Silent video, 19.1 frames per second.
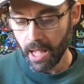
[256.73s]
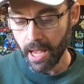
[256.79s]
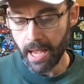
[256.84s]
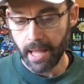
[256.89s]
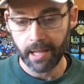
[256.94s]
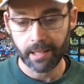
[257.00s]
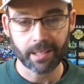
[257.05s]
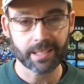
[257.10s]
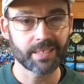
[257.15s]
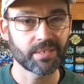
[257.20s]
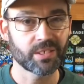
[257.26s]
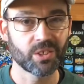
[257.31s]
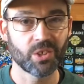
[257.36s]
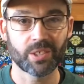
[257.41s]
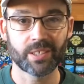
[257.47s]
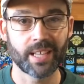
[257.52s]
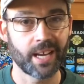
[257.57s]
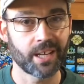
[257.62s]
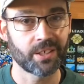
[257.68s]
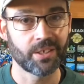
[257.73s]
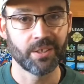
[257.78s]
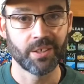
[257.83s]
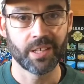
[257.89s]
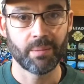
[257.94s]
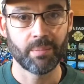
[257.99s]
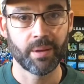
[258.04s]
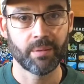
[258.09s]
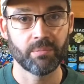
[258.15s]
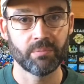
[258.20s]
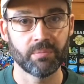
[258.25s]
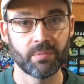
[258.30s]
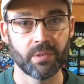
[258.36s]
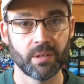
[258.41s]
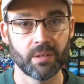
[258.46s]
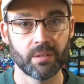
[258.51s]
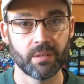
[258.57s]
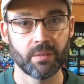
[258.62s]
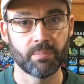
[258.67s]
And it doesn't even look that good. I mean,
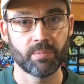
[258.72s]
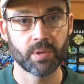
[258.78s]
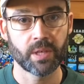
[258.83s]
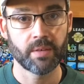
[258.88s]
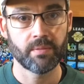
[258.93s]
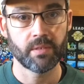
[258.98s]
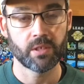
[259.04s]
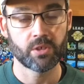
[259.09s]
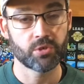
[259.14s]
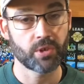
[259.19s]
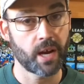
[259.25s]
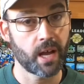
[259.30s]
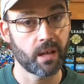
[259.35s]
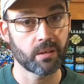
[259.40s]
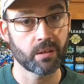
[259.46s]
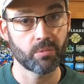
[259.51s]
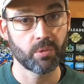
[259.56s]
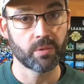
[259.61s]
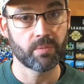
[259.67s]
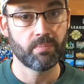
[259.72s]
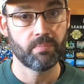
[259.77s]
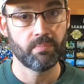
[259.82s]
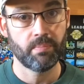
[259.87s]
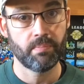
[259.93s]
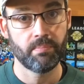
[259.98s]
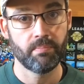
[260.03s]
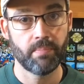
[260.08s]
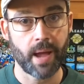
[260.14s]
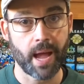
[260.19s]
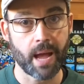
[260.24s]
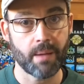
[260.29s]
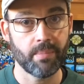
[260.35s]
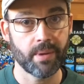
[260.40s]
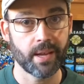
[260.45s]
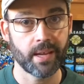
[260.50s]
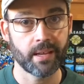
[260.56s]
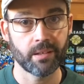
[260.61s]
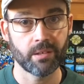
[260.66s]
the trailer with
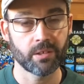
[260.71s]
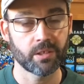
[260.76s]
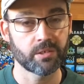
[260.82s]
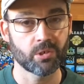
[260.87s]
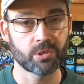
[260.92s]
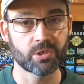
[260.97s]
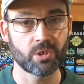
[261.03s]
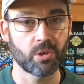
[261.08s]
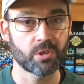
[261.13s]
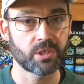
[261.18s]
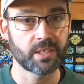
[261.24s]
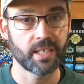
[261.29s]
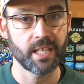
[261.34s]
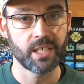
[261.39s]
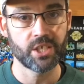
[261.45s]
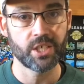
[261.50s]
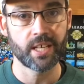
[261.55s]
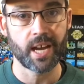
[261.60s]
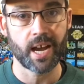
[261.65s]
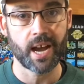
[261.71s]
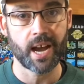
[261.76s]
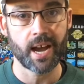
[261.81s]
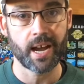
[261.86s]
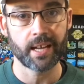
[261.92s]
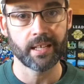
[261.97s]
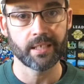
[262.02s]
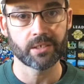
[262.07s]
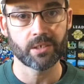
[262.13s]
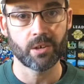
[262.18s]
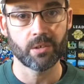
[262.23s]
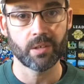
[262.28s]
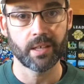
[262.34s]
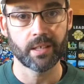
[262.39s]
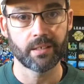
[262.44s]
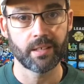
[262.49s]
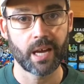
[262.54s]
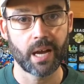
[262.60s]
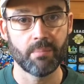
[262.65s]
Batman, it looks all CGI and he's all
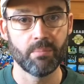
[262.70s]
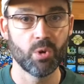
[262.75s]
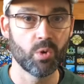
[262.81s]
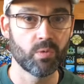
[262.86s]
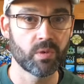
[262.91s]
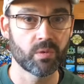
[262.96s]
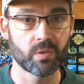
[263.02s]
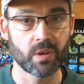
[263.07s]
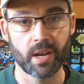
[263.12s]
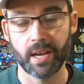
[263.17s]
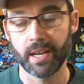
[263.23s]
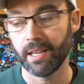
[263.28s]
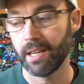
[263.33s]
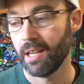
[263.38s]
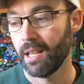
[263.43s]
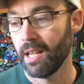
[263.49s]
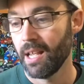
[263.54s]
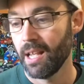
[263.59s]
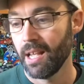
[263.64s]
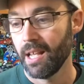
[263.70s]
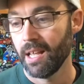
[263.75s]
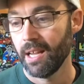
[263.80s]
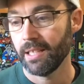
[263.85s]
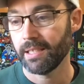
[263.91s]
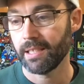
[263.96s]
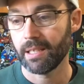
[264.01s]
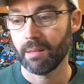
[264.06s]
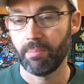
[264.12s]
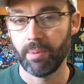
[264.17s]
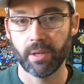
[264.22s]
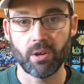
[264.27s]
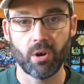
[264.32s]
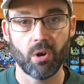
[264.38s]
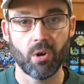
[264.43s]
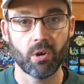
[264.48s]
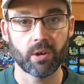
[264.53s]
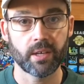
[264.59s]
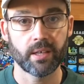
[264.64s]
like not moving right. Got the big
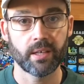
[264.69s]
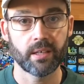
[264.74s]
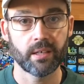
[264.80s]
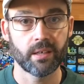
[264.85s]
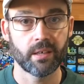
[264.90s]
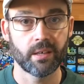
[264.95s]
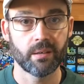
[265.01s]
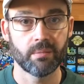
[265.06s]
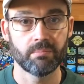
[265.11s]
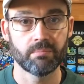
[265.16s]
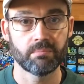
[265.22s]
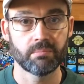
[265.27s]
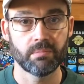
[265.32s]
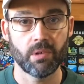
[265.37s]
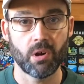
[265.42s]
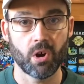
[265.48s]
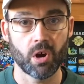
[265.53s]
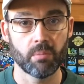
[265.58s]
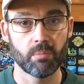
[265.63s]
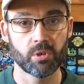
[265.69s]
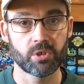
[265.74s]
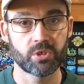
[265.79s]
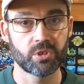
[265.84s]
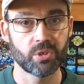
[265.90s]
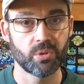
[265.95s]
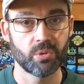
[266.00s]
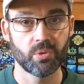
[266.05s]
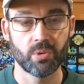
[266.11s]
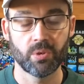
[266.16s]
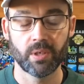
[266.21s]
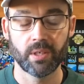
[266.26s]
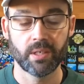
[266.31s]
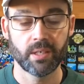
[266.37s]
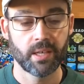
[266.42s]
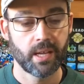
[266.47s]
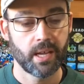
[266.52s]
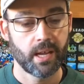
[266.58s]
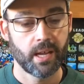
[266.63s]
hulking armor suit
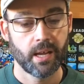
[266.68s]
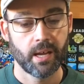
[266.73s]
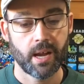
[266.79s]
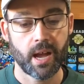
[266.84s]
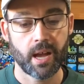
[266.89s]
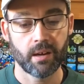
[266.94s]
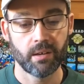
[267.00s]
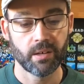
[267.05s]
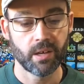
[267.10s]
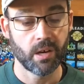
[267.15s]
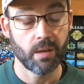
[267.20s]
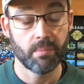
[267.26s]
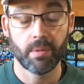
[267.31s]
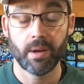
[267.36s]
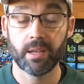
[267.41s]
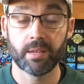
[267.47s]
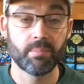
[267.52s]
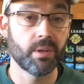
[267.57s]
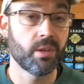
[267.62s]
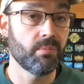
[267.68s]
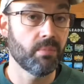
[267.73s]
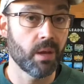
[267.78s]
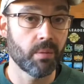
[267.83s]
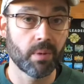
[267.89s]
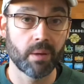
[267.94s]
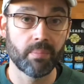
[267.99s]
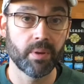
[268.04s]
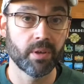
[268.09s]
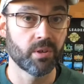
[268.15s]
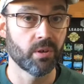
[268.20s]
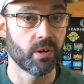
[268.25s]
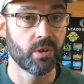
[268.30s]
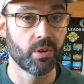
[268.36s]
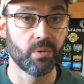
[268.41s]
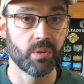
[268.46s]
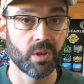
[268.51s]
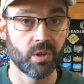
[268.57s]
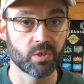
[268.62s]
on. I don't know. It might be good.
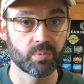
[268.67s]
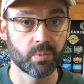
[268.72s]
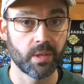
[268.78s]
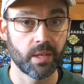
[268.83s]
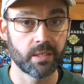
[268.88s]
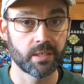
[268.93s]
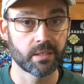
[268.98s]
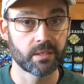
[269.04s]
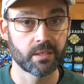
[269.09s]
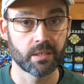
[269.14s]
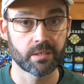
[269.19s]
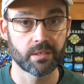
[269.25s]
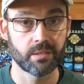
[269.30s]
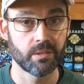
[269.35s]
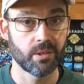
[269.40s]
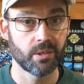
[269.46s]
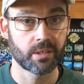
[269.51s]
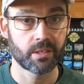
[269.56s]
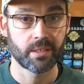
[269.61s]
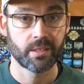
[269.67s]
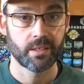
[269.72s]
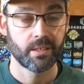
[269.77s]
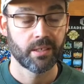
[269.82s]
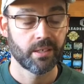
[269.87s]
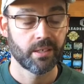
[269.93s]
Who knows? But it just doesn't look.